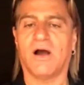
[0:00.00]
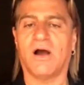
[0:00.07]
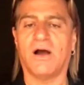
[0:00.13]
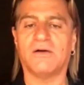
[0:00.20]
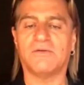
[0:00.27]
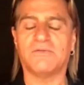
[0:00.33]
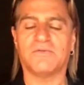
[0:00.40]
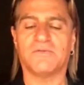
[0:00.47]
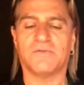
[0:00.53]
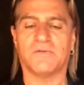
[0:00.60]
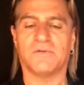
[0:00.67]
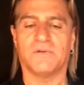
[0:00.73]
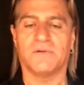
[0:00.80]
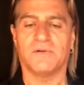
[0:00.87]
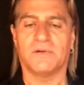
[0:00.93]
of
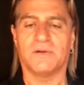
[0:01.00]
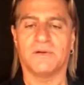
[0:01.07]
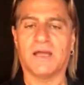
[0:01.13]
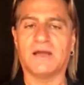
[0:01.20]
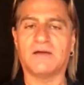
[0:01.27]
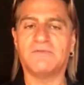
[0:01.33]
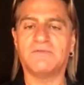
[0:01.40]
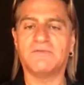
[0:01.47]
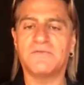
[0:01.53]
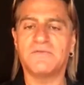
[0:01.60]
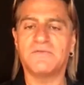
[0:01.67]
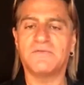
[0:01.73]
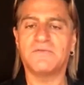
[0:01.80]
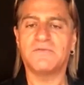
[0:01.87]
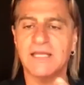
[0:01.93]

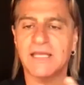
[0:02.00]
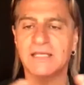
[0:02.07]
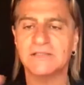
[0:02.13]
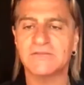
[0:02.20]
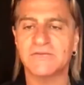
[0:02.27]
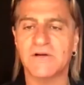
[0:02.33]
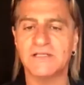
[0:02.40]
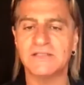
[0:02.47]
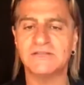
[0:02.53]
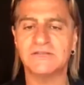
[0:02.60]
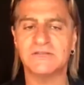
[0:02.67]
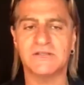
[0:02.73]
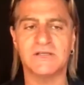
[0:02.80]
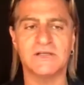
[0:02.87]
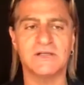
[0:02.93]
everything is very
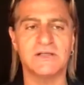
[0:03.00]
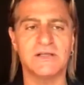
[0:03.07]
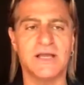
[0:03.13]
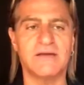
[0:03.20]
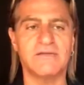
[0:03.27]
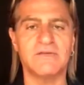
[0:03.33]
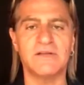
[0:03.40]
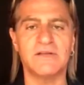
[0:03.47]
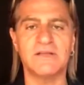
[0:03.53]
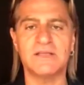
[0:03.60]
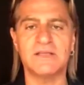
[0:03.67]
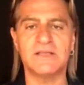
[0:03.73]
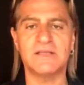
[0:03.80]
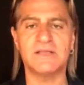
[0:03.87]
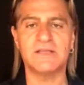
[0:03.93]
still,
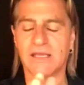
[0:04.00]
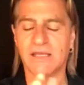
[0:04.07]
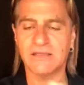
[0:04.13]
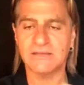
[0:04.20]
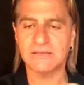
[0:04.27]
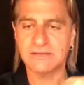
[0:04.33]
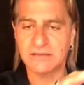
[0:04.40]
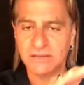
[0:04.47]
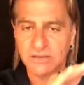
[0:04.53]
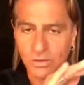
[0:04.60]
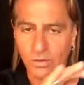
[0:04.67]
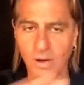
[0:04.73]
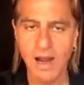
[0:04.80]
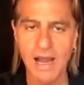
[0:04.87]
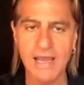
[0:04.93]
everything is
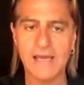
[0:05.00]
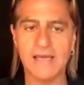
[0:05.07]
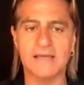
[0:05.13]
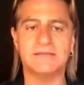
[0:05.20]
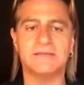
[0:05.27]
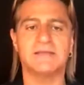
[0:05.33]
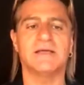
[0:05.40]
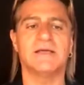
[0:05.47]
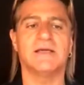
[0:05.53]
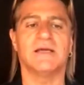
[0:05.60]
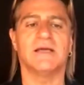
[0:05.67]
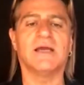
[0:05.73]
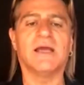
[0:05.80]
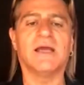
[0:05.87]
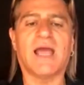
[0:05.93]
quiet,
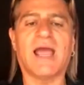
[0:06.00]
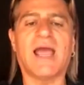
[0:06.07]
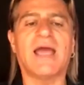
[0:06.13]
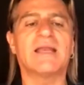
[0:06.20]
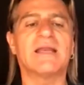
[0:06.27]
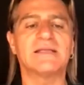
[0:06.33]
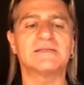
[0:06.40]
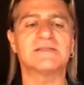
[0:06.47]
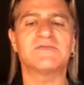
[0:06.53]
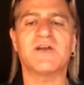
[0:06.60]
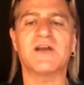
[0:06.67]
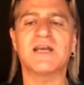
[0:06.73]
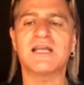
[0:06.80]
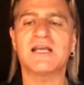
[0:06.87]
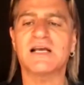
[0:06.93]
and it's
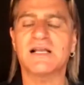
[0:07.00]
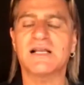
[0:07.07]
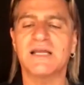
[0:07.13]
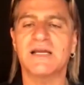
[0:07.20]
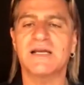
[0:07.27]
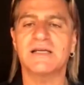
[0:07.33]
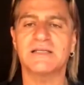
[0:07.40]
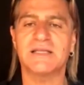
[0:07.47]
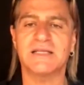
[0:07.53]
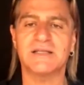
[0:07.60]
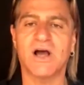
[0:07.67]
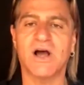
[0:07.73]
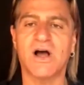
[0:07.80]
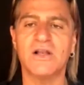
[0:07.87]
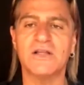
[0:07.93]
very clear that
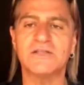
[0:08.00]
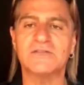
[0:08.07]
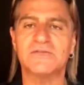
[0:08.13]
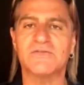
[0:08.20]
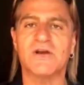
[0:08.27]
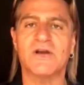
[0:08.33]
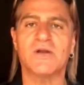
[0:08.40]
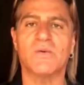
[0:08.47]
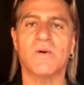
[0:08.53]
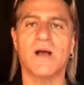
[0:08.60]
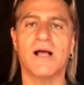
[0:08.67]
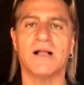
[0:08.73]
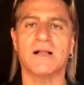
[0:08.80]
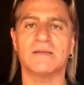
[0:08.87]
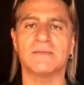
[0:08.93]
all is very
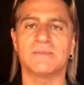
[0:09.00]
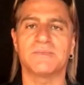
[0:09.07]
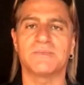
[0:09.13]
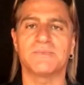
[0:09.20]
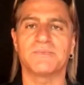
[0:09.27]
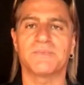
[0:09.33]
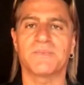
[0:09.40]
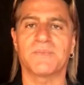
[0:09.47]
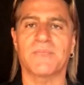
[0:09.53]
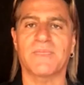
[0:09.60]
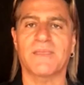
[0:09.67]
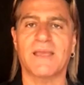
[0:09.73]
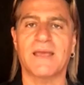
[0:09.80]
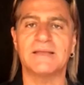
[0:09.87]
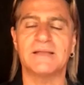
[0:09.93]
well
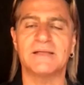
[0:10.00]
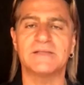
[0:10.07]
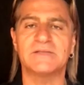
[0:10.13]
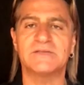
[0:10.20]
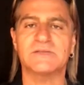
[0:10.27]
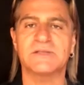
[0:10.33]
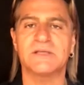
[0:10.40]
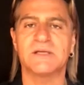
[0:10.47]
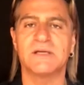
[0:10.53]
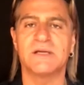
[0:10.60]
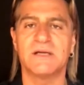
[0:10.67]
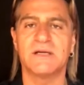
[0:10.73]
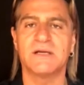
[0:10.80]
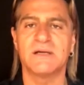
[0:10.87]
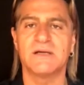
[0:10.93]
and there's
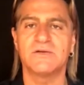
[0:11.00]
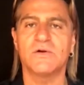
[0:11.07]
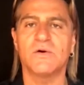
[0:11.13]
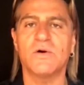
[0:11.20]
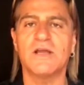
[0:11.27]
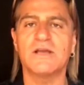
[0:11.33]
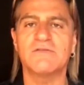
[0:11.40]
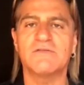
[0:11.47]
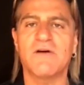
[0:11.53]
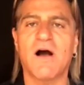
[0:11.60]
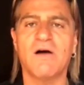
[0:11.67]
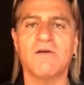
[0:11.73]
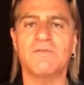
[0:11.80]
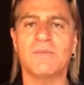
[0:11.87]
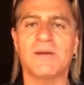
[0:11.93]
no
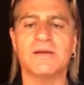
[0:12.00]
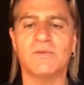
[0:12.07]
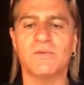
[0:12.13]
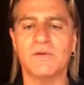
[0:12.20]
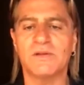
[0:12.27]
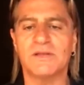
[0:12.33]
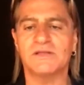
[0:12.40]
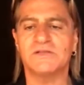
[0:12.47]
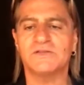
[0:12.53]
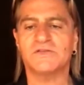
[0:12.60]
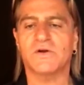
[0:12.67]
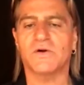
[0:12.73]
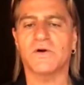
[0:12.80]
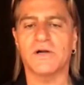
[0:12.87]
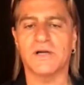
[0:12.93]
involvement with the
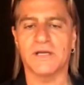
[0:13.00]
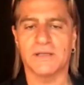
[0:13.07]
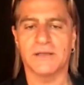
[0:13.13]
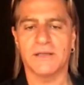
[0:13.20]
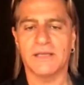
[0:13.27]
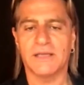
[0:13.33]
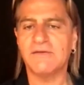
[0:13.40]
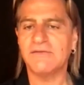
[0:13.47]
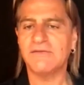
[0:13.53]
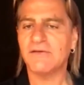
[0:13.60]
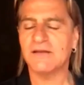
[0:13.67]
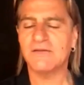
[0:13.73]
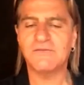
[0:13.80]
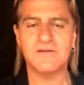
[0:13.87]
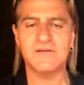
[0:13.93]
story, even
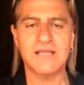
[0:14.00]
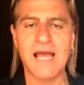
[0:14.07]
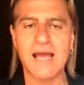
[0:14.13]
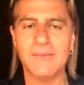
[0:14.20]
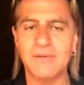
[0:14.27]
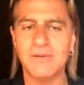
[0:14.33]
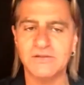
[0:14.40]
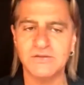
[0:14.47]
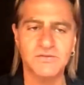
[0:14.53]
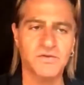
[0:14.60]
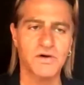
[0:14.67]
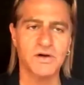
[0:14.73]
if it happens for